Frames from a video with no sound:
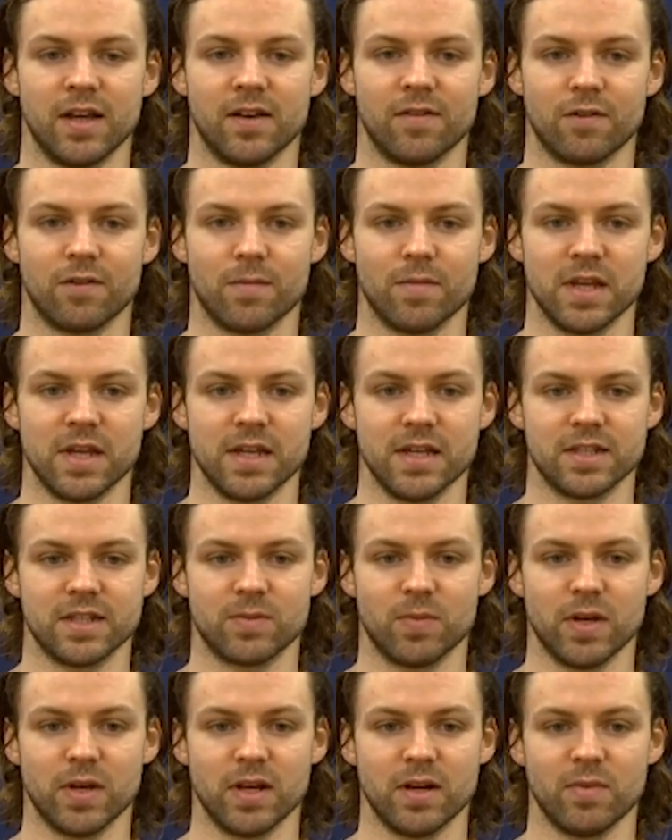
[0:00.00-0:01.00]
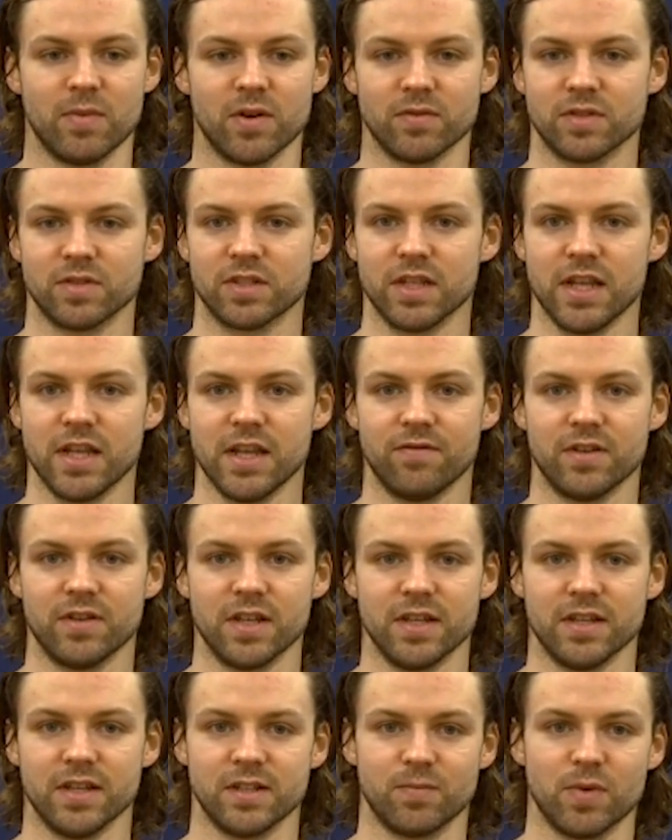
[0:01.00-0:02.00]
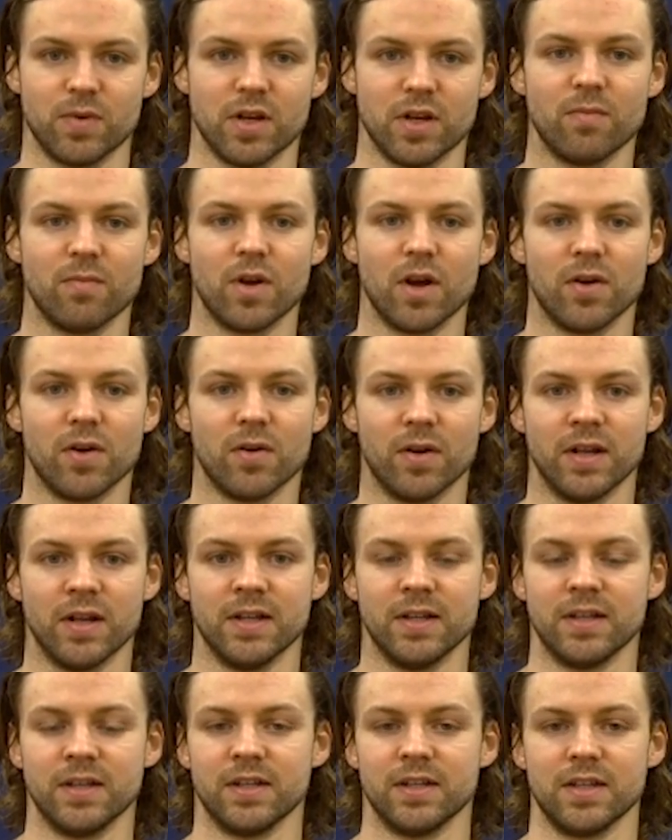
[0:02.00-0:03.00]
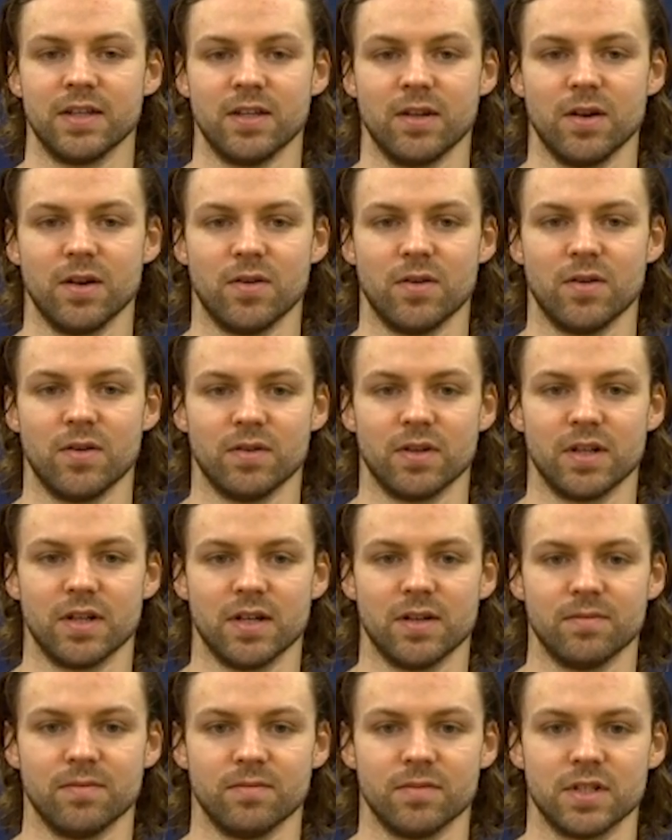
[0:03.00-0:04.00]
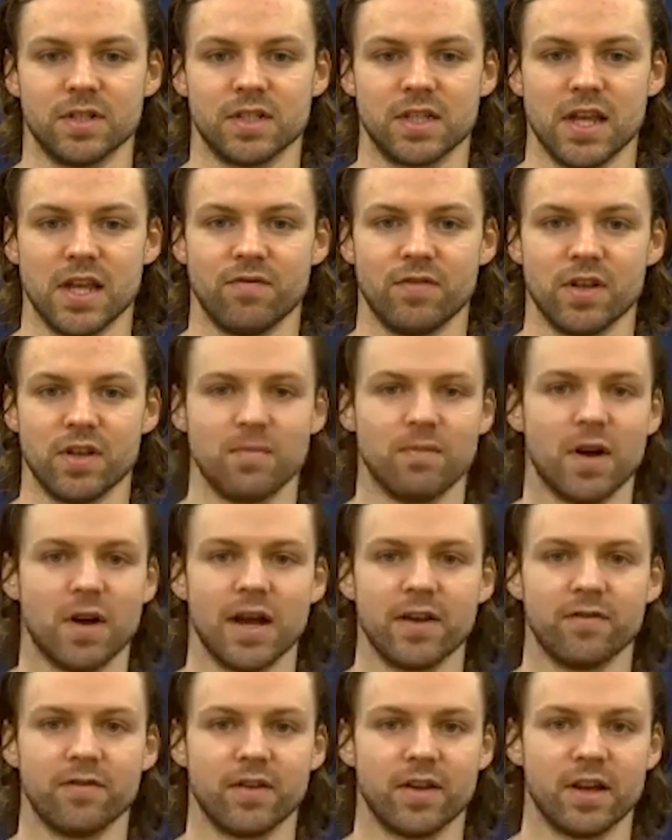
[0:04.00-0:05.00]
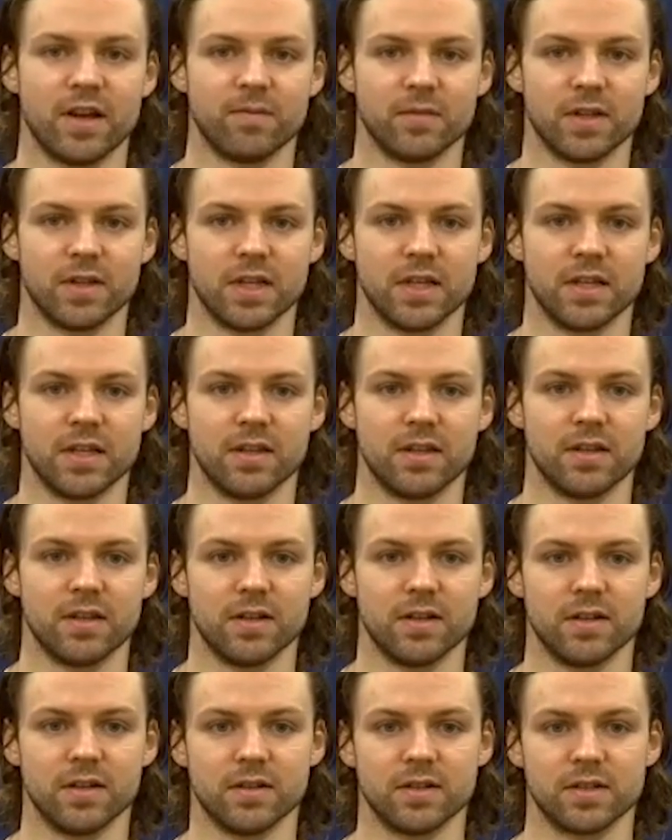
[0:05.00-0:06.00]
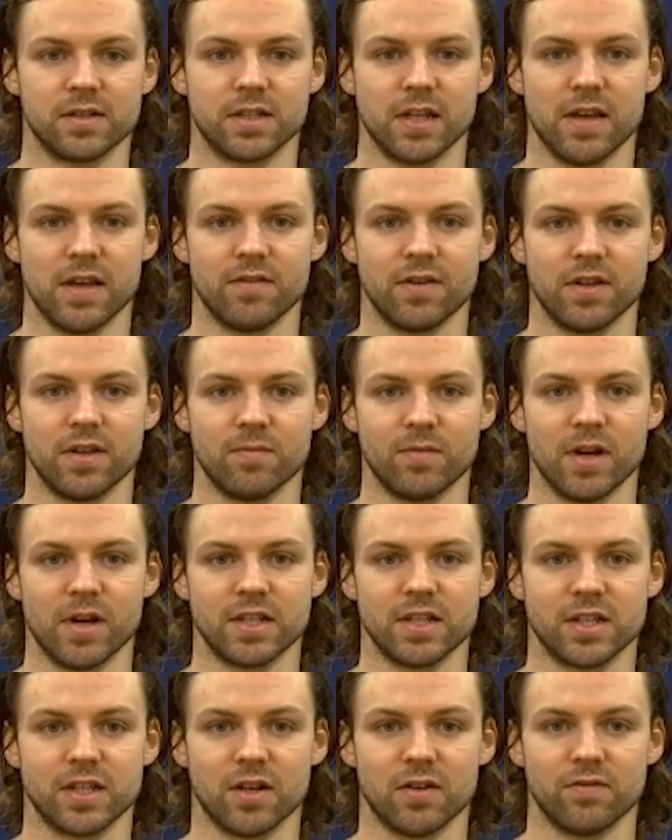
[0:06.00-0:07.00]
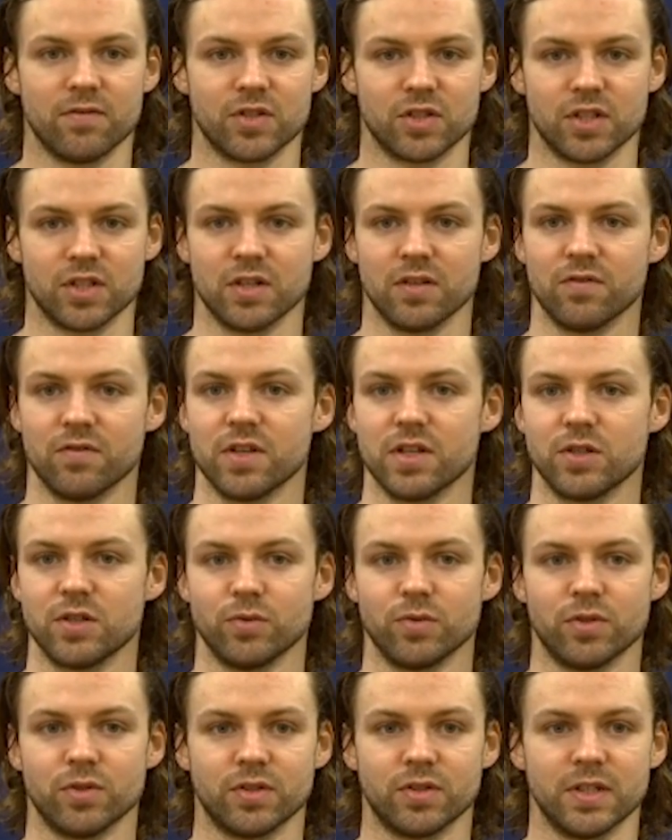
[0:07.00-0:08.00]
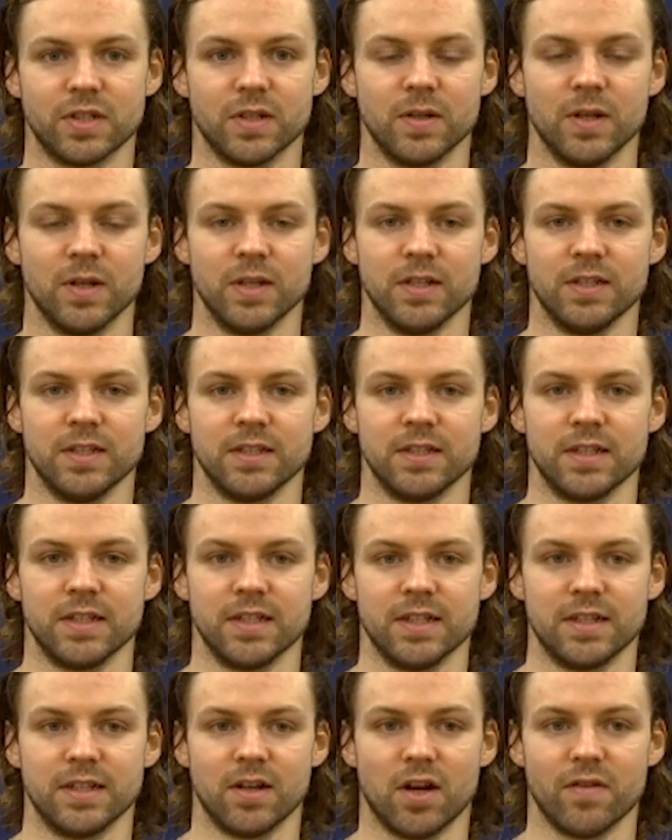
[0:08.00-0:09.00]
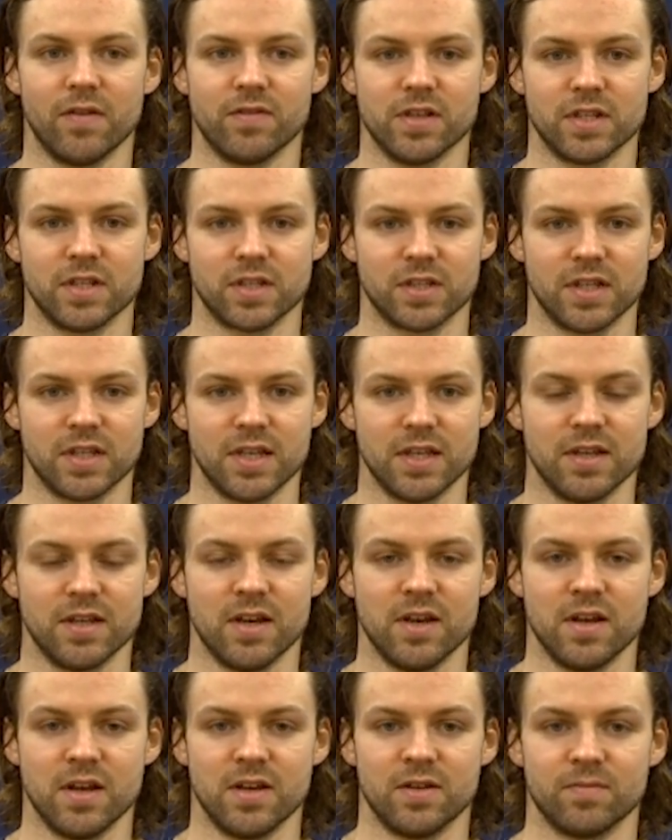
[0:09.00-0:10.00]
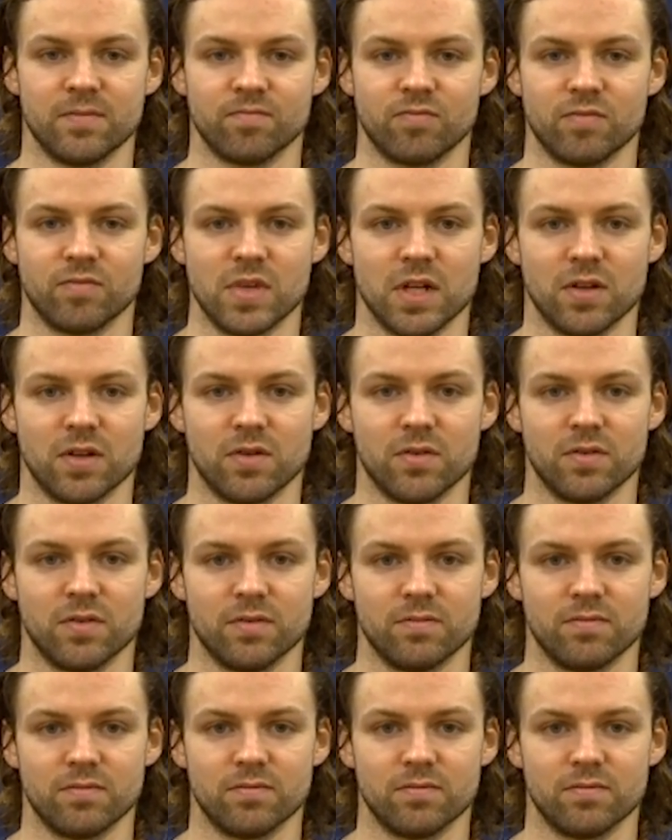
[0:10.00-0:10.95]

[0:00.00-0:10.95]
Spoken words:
For me, it's been about safety. It's been about, you know, the safety of my family, the safety of myself as an individual, and obviously, you know,